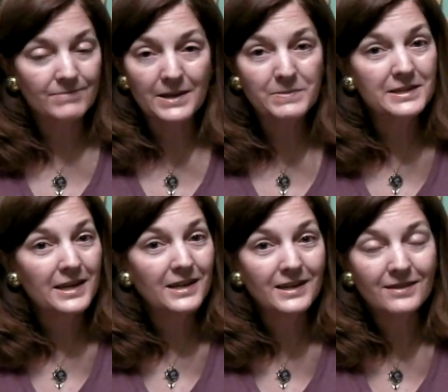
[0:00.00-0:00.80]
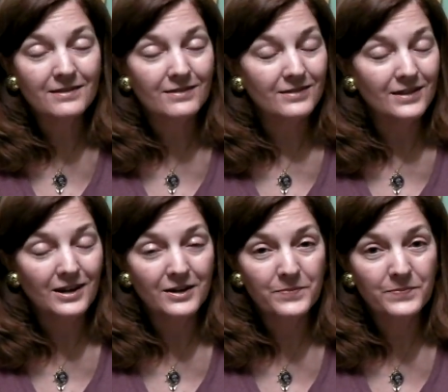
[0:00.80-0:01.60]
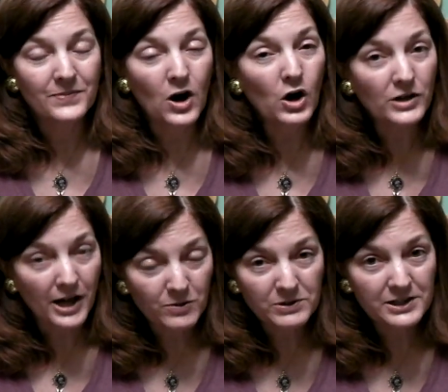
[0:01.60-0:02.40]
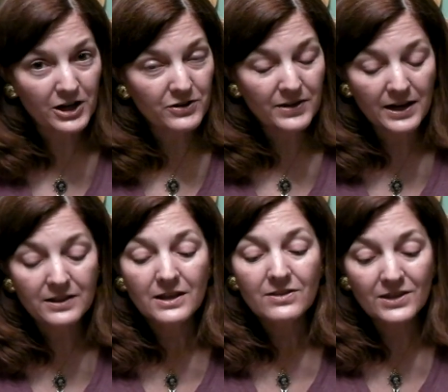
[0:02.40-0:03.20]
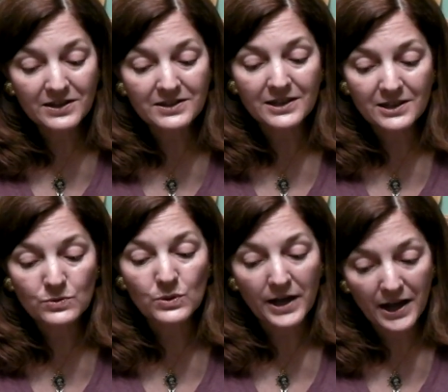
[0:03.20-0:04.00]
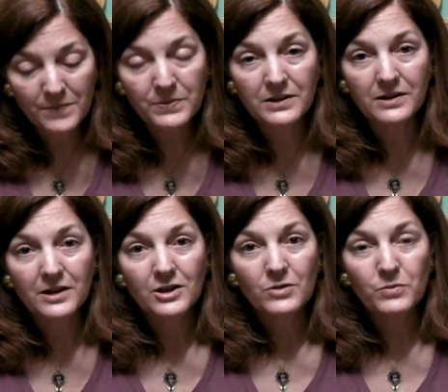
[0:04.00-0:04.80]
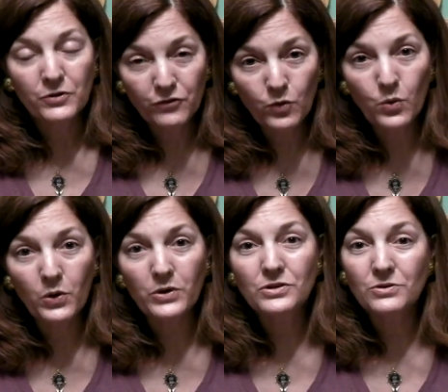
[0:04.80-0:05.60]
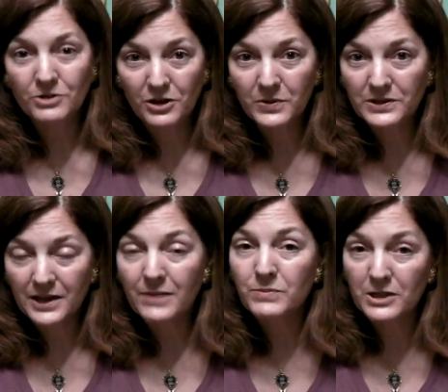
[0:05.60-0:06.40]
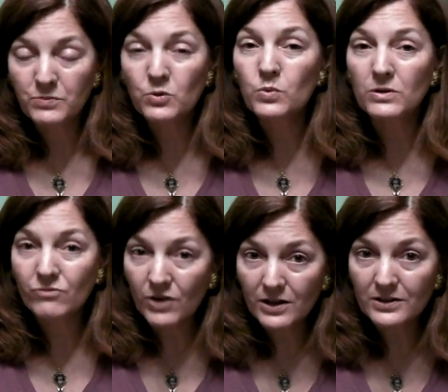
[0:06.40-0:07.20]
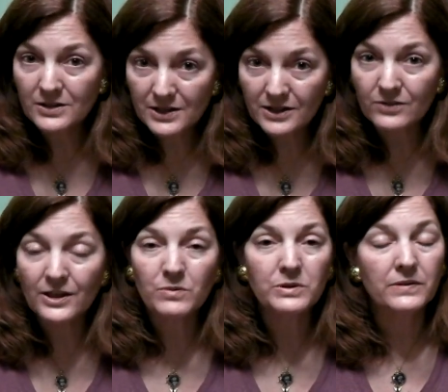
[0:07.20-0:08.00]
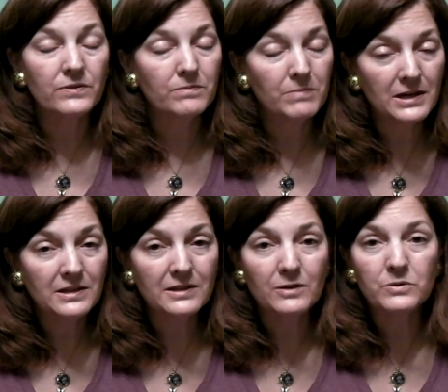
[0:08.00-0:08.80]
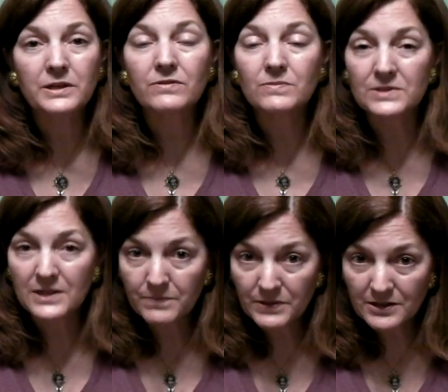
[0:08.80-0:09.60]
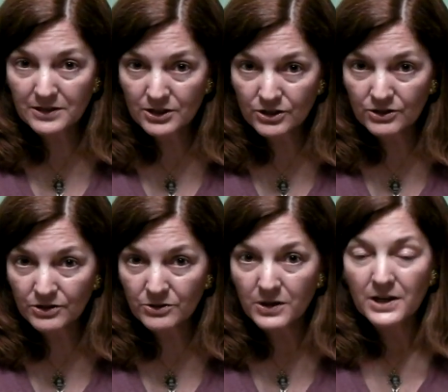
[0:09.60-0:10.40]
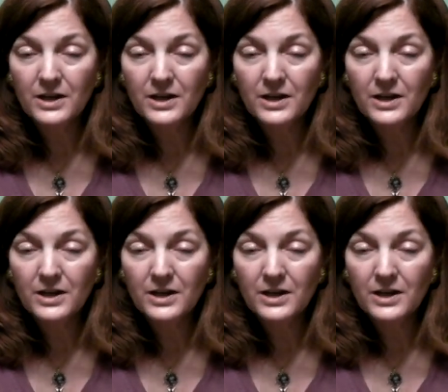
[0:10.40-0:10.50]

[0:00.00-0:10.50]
imitating art. I will tell you that. These things will happen before you know it, and people will volunteer. They will give them money, they will give them something to do,